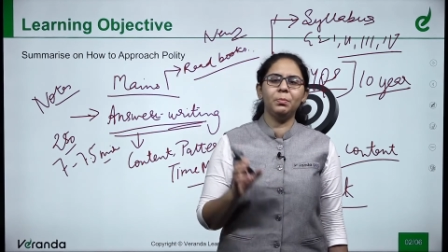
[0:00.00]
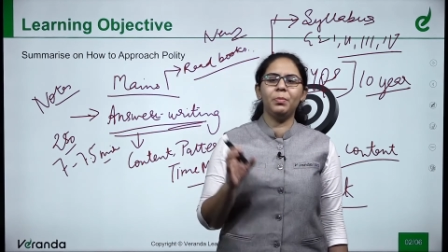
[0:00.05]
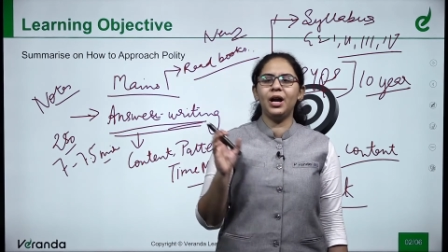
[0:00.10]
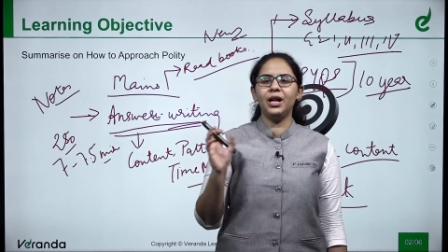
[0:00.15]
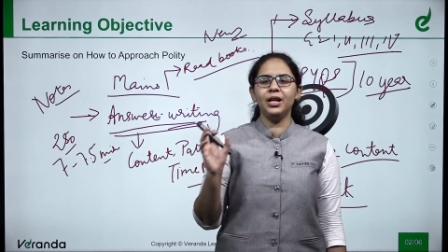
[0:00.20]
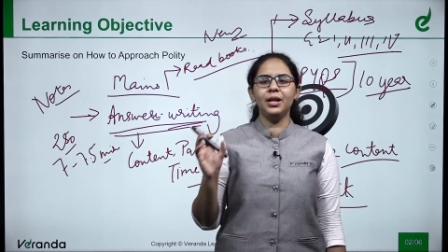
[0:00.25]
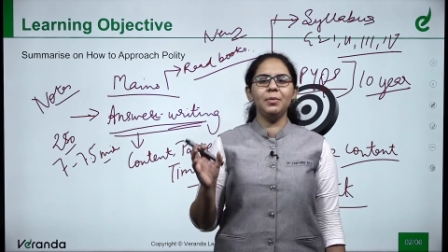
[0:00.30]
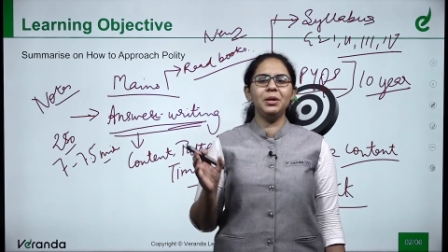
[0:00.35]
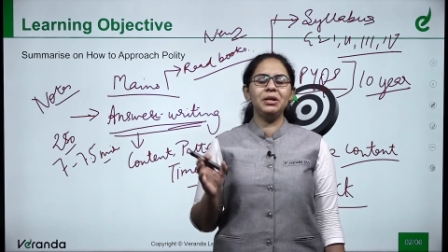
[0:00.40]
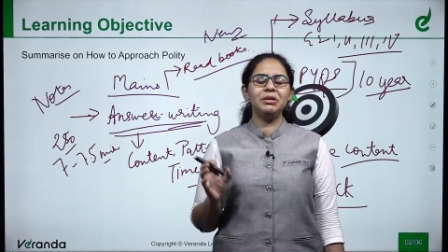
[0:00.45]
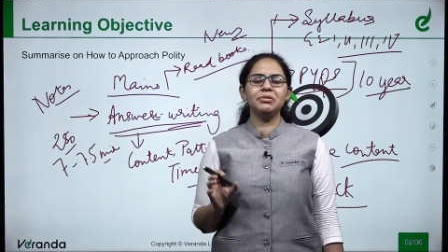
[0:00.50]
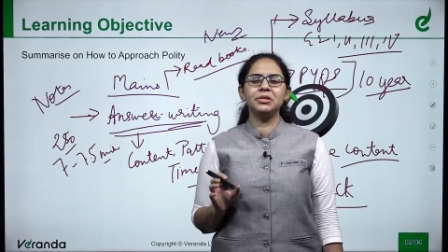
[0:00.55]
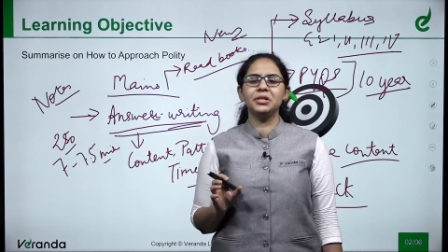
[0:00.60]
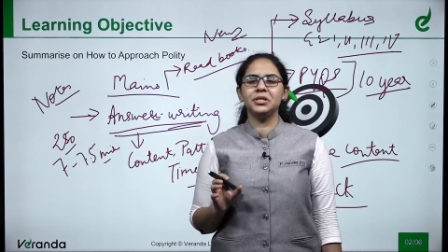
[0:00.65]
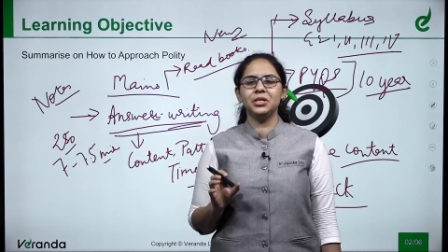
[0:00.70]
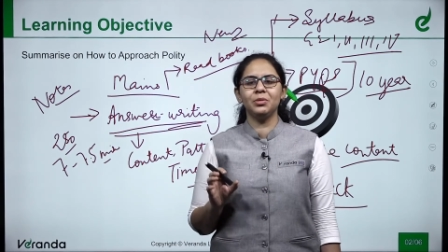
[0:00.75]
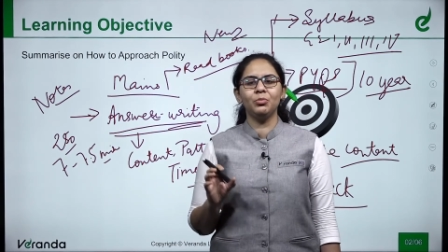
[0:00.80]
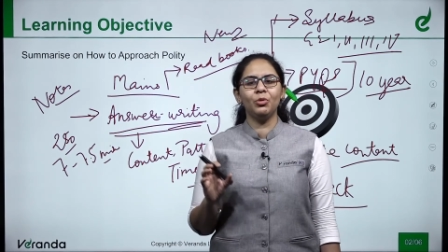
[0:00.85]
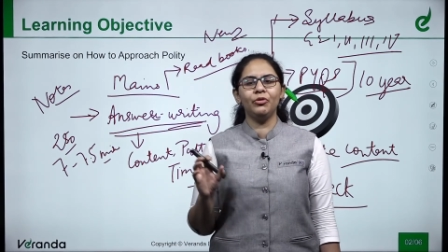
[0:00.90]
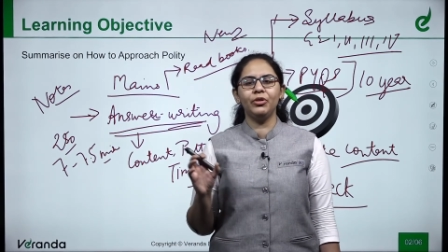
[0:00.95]
Parliamentary
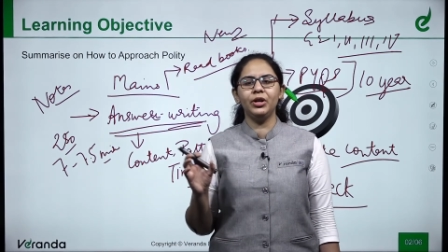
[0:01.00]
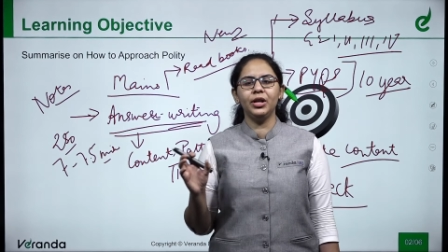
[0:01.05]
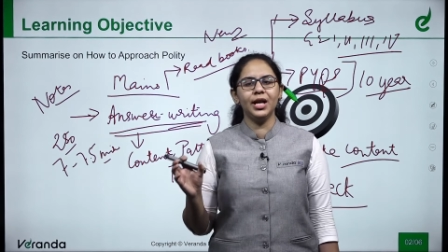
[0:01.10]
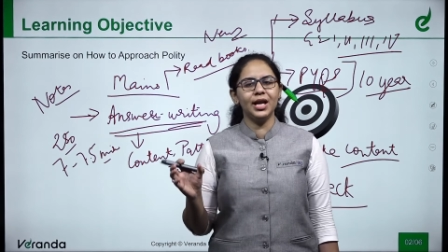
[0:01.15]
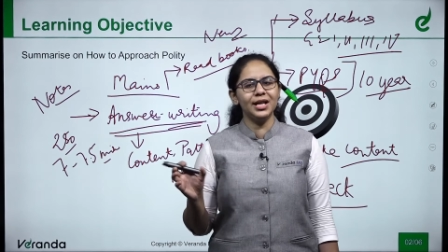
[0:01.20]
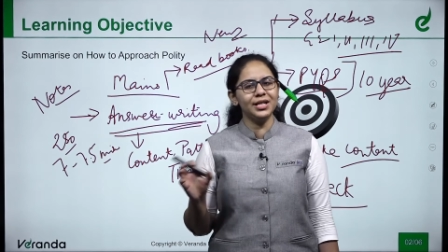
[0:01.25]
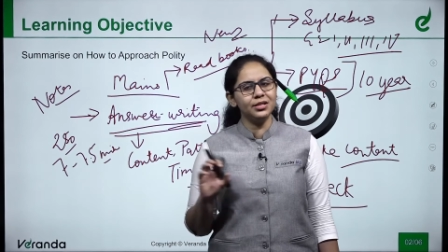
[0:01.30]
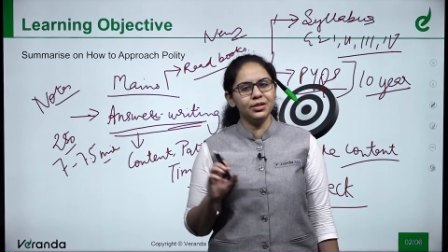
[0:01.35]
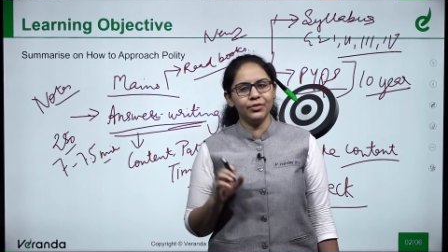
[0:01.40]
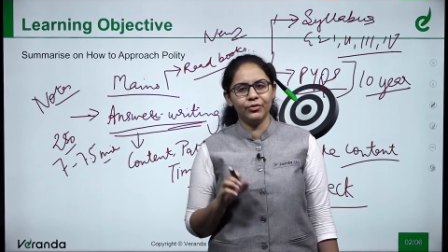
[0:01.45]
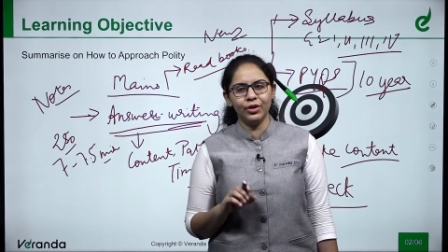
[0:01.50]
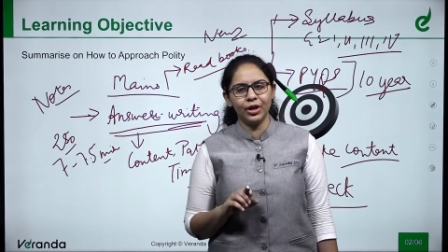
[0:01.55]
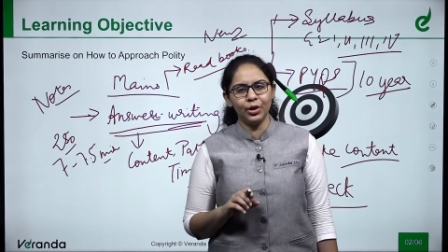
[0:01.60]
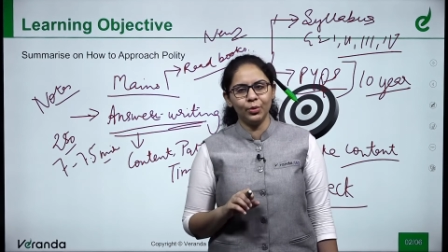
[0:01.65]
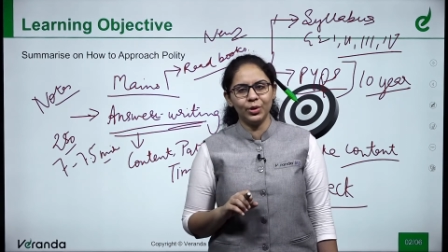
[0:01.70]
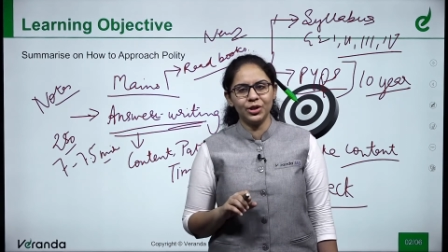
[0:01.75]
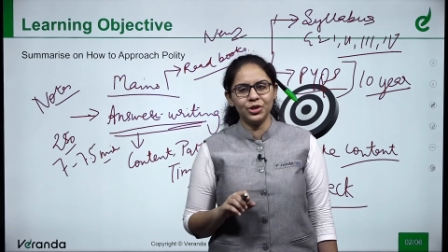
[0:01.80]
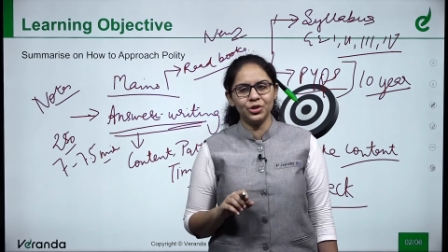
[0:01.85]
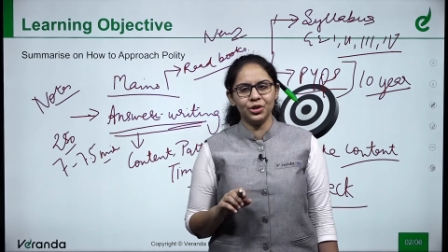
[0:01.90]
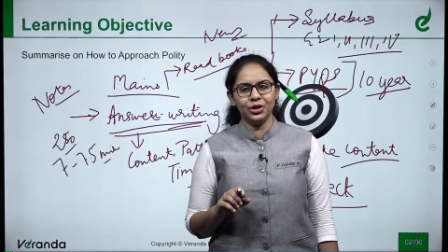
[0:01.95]
system of India is different
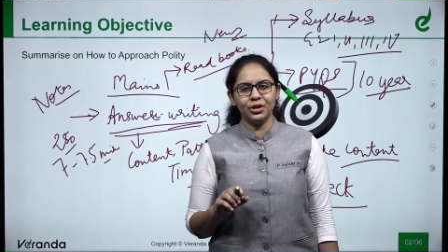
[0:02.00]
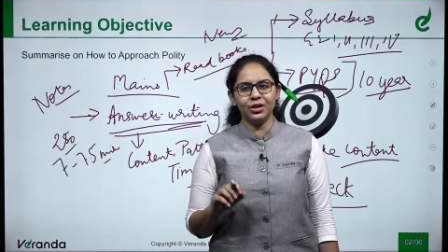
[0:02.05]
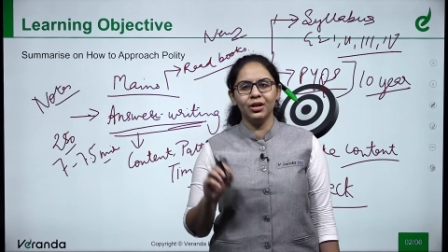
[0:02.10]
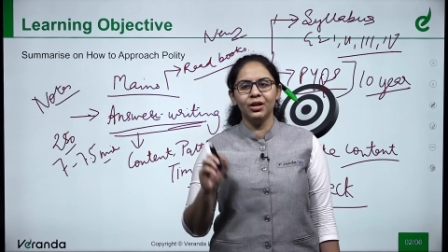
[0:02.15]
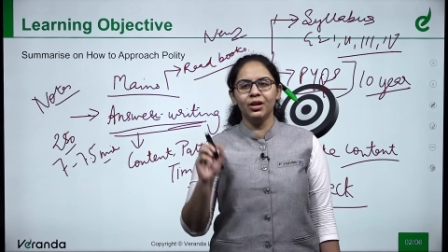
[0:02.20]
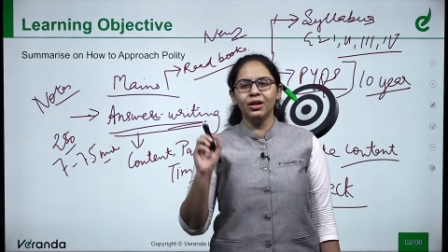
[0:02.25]
question.